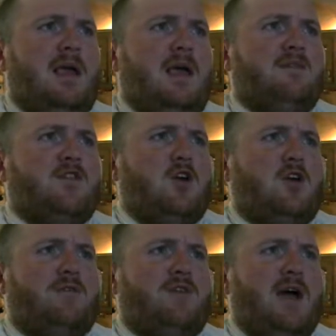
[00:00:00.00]

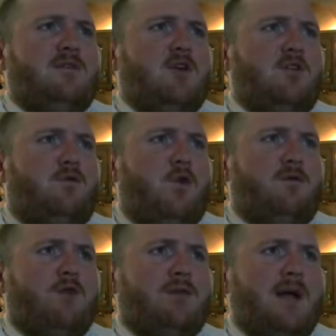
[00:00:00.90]
After 5 years and
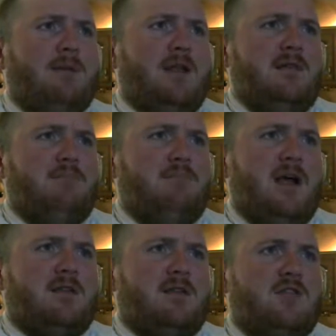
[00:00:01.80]
445 million
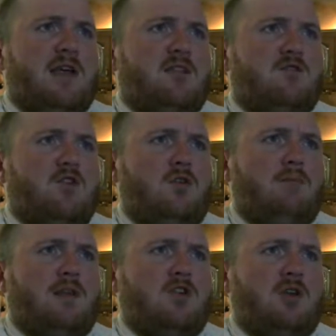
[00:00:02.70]
miles, NASA's Juno
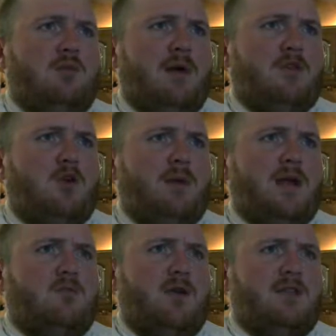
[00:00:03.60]
mission arrives in orbit
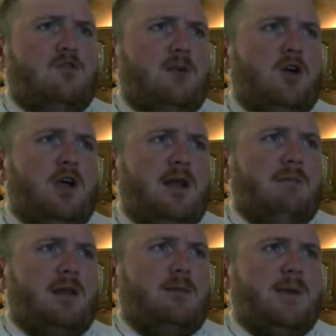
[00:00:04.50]
around Jupiter on
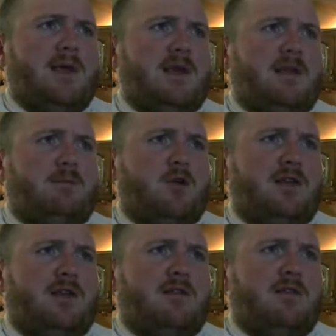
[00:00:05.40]
Monday, beginning the
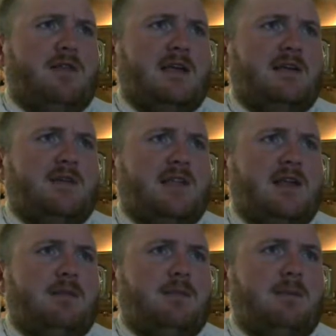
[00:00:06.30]
president's scientific
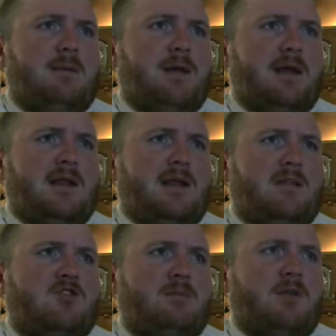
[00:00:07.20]
study to beam a planet
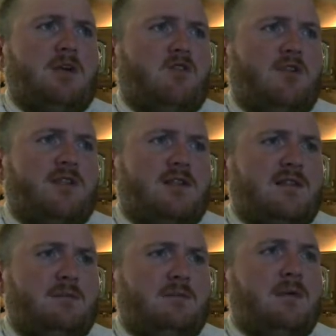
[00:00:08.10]
that's shaped our solar
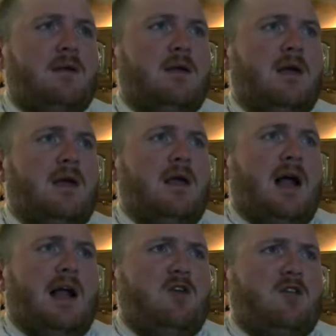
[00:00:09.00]
system.
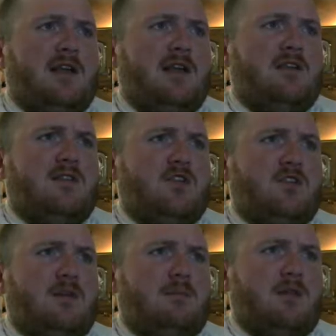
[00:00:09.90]
A new study
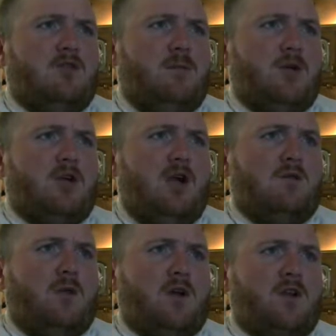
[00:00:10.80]
suggested a Montreal
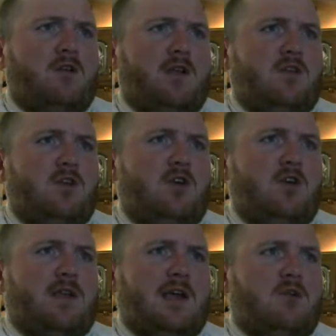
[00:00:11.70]
protocol has worked nearly 30
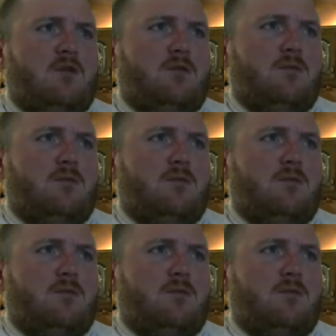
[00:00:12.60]
years later.